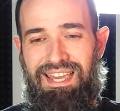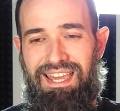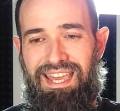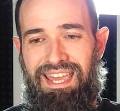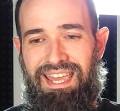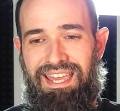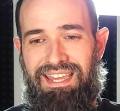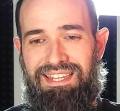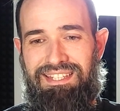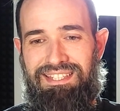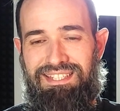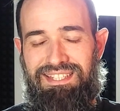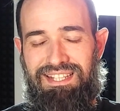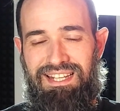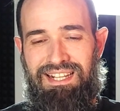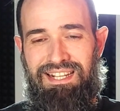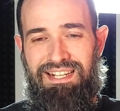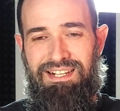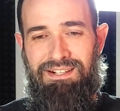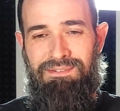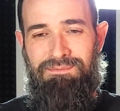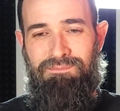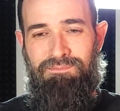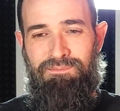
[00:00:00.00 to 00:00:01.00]
And
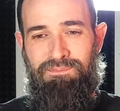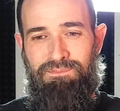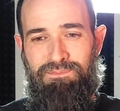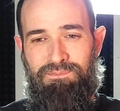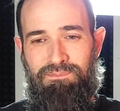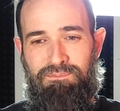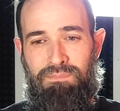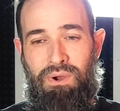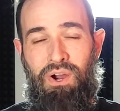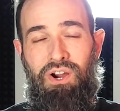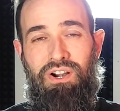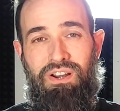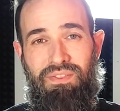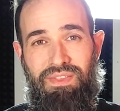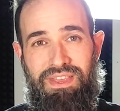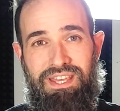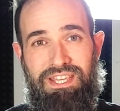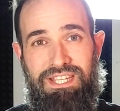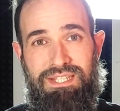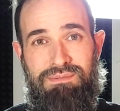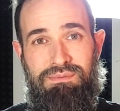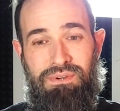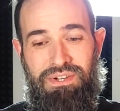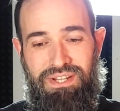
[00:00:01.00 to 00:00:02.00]
part of the
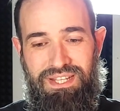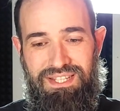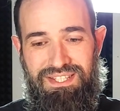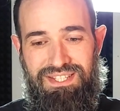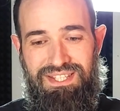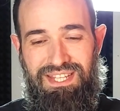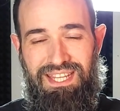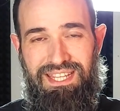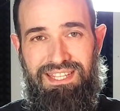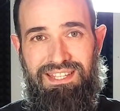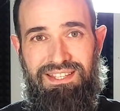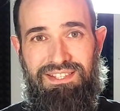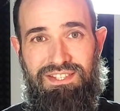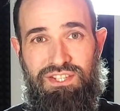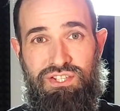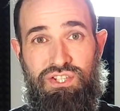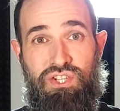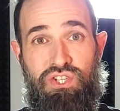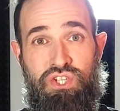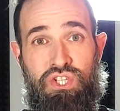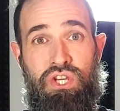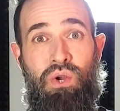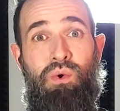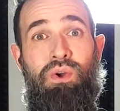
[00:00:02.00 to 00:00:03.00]
experience is
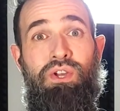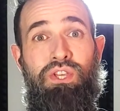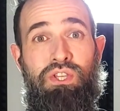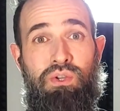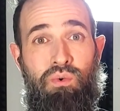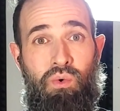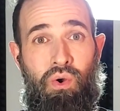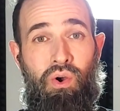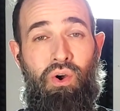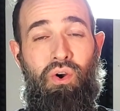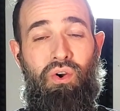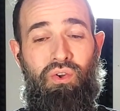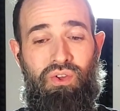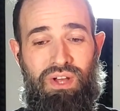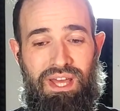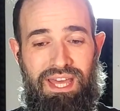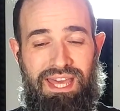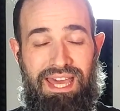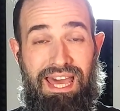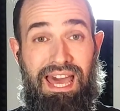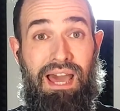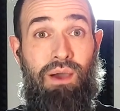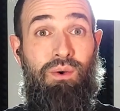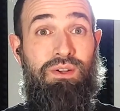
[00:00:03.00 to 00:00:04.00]
showing you all
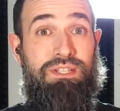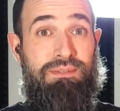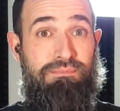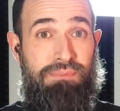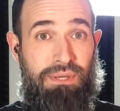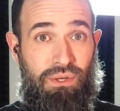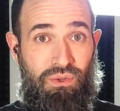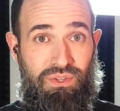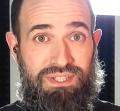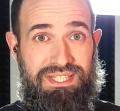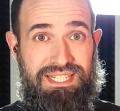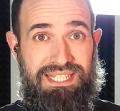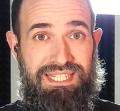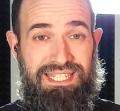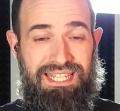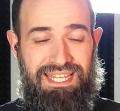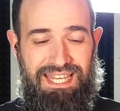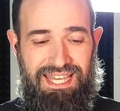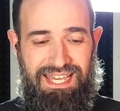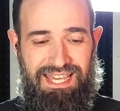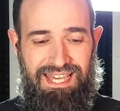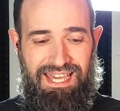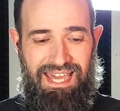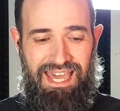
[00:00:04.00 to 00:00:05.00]
how it's built.
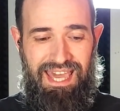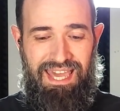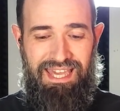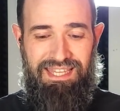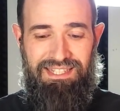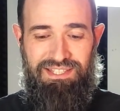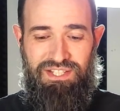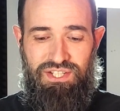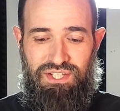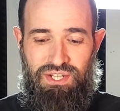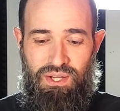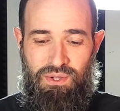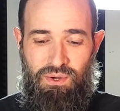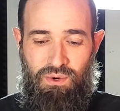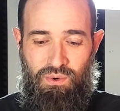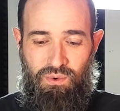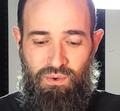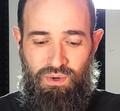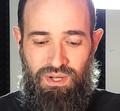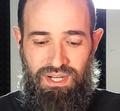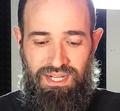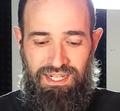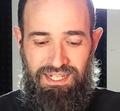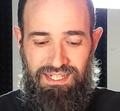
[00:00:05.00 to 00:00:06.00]
And
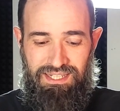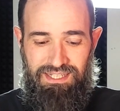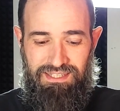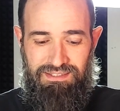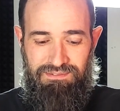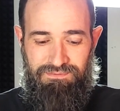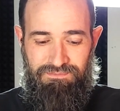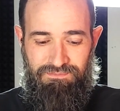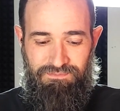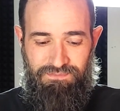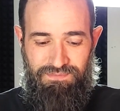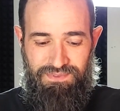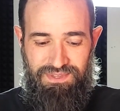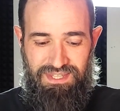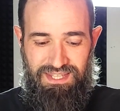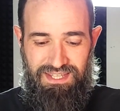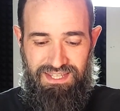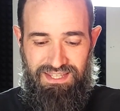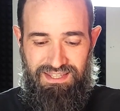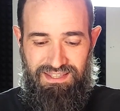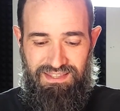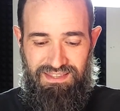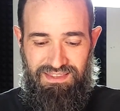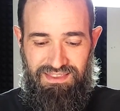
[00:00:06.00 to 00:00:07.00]
so
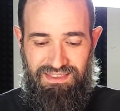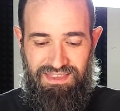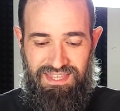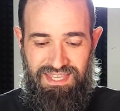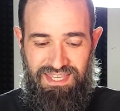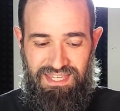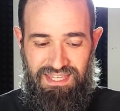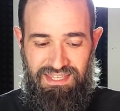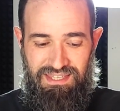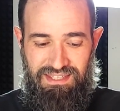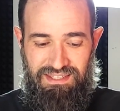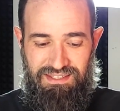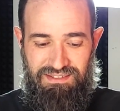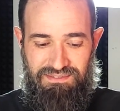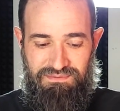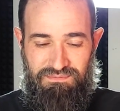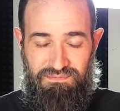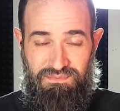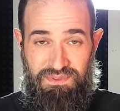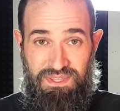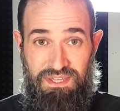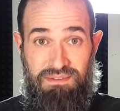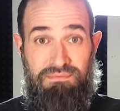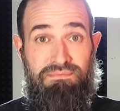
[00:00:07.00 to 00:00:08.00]

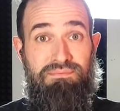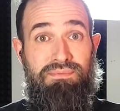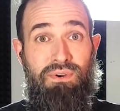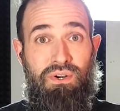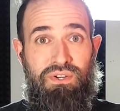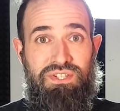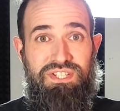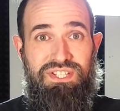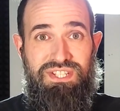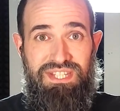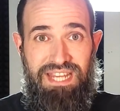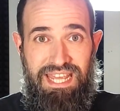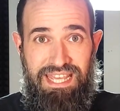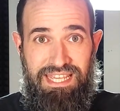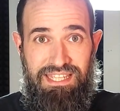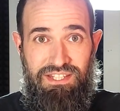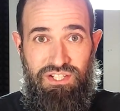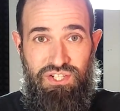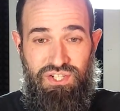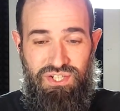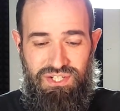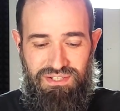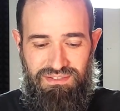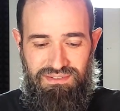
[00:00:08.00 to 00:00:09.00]
the first
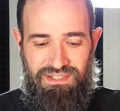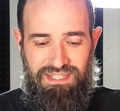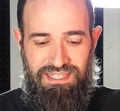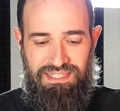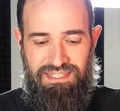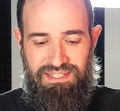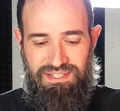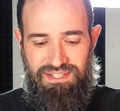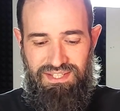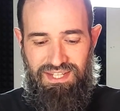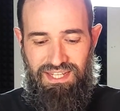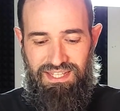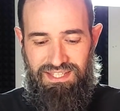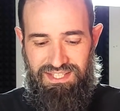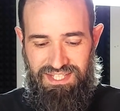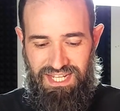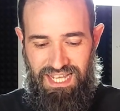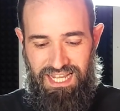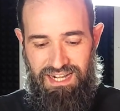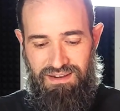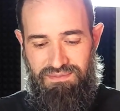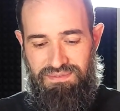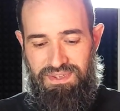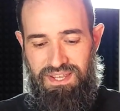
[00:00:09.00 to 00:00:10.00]
stage is
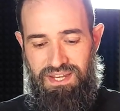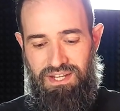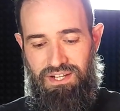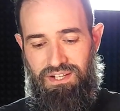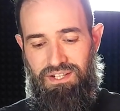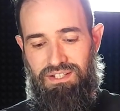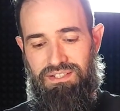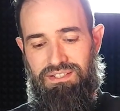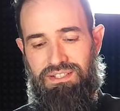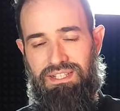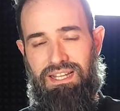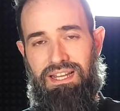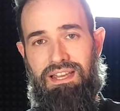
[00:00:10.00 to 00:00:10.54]
kind of here.